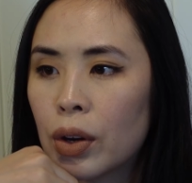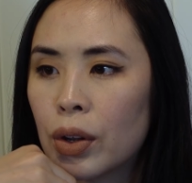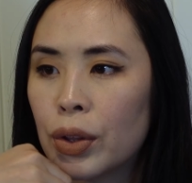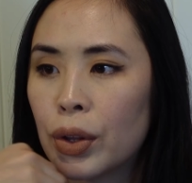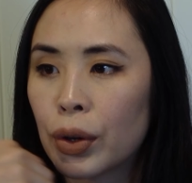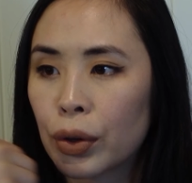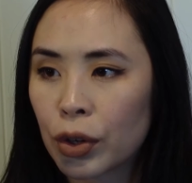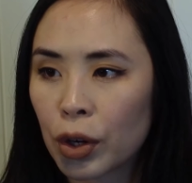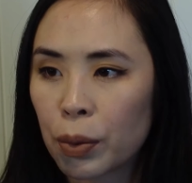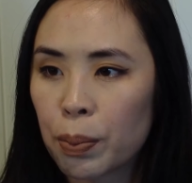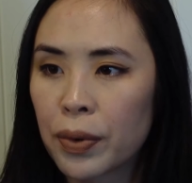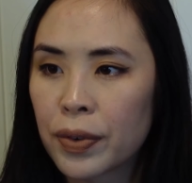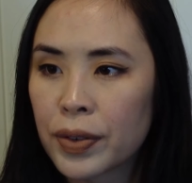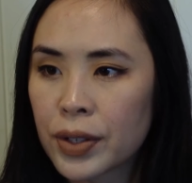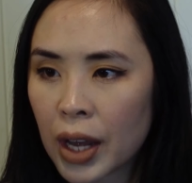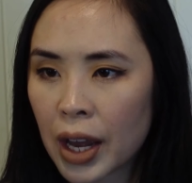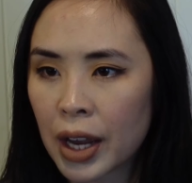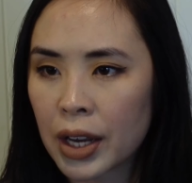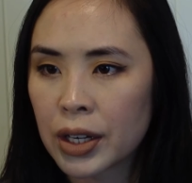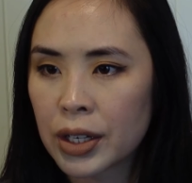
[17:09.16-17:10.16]
the group of
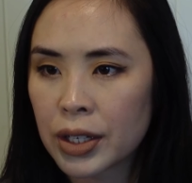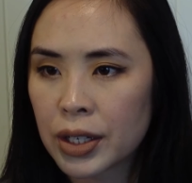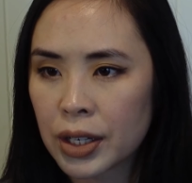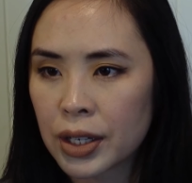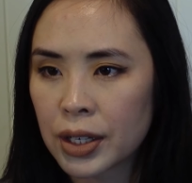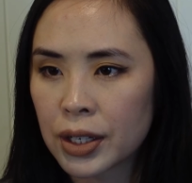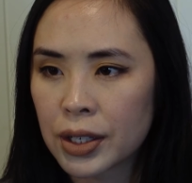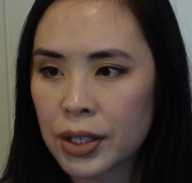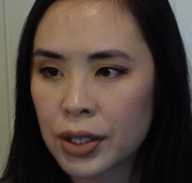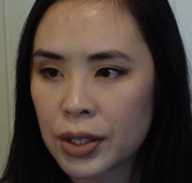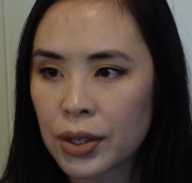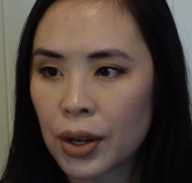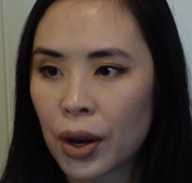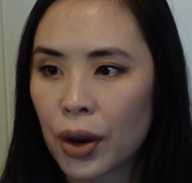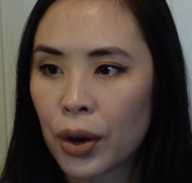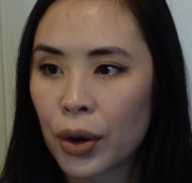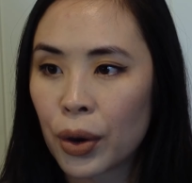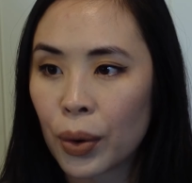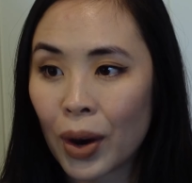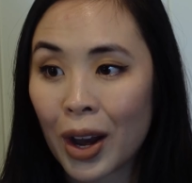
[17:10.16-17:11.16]
scientists
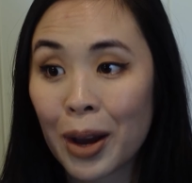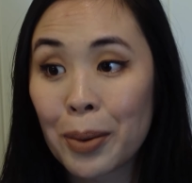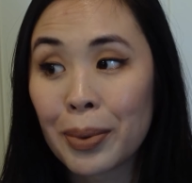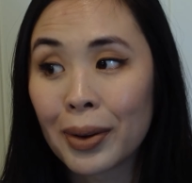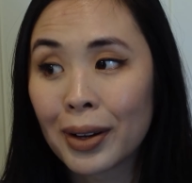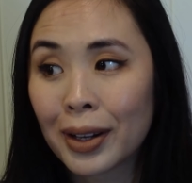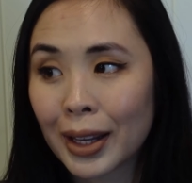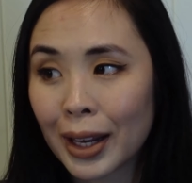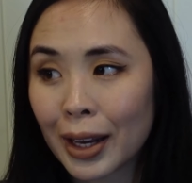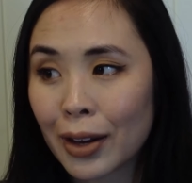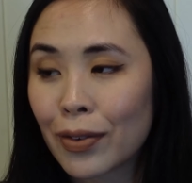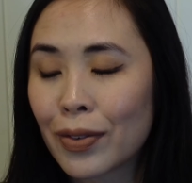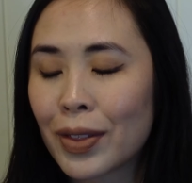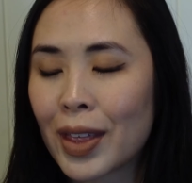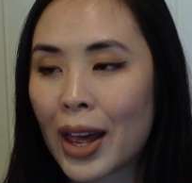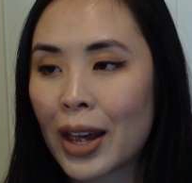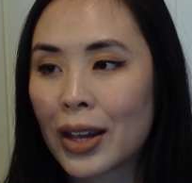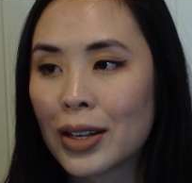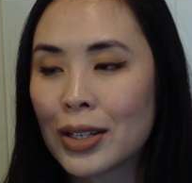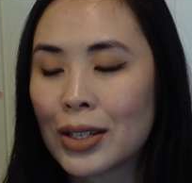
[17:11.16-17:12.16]
who I believe
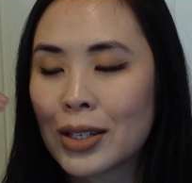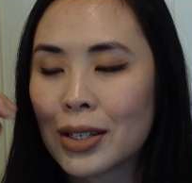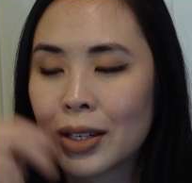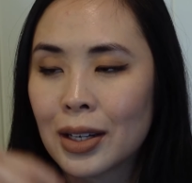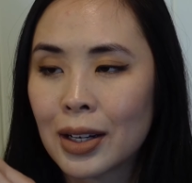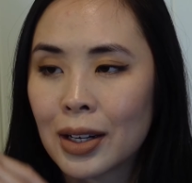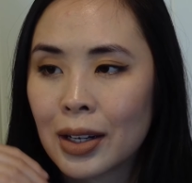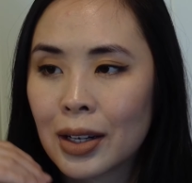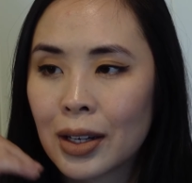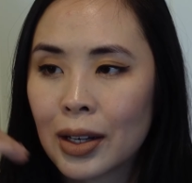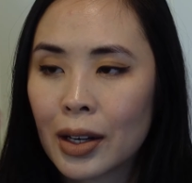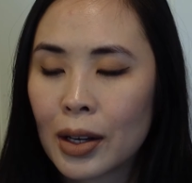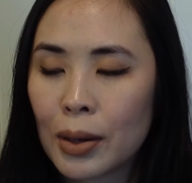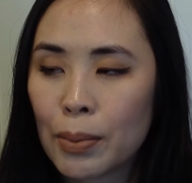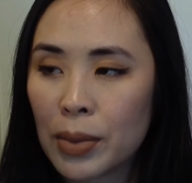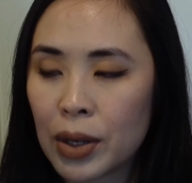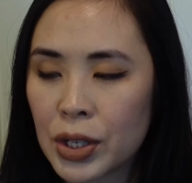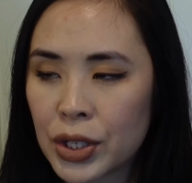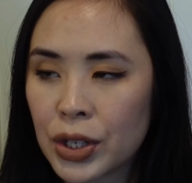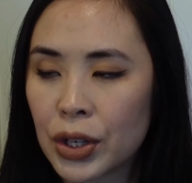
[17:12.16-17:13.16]
that
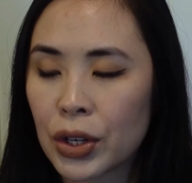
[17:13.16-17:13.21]
Mr.